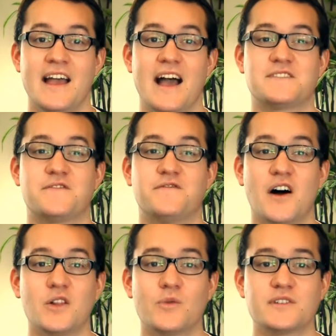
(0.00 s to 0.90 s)
As
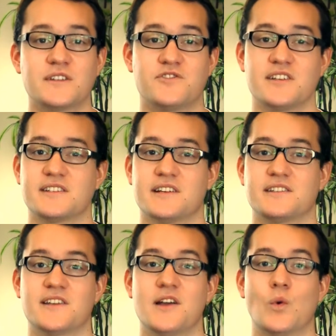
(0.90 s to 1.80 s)
followers of
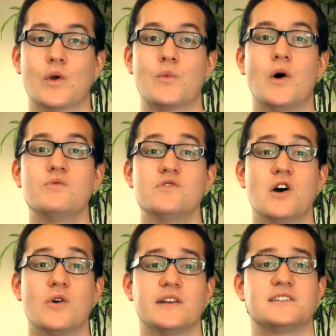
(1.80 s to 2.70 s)
Jesus, we won't
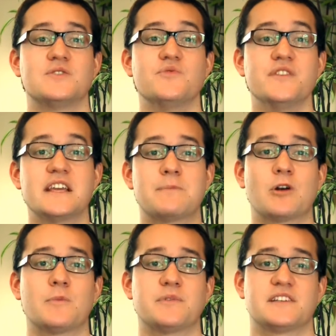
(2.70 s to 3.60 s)
know His unique
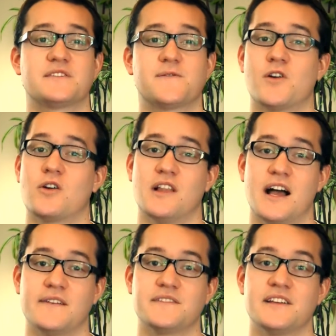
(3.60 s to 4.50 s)
purposes for our
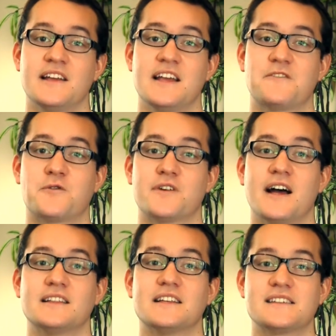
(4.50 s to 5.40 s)
lives if we're
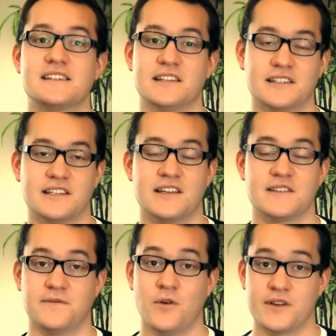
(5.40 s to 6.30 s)
not listening to
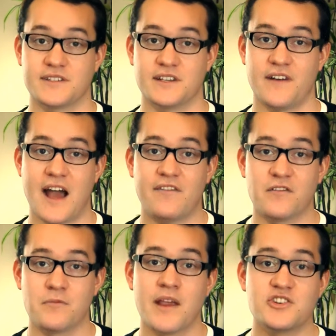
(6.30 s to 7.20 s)
His voice of
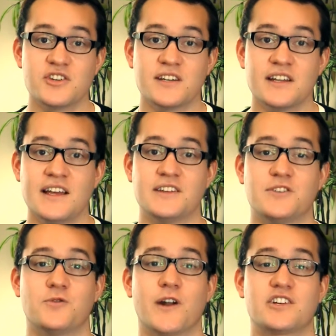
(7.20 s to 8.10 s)
affirmation,
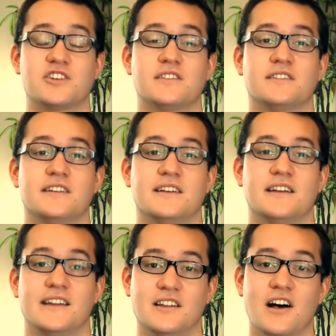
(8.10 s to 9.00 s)
direction,
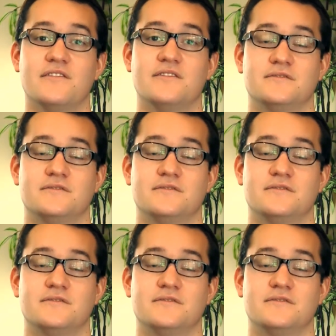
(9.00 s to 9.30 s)
and love.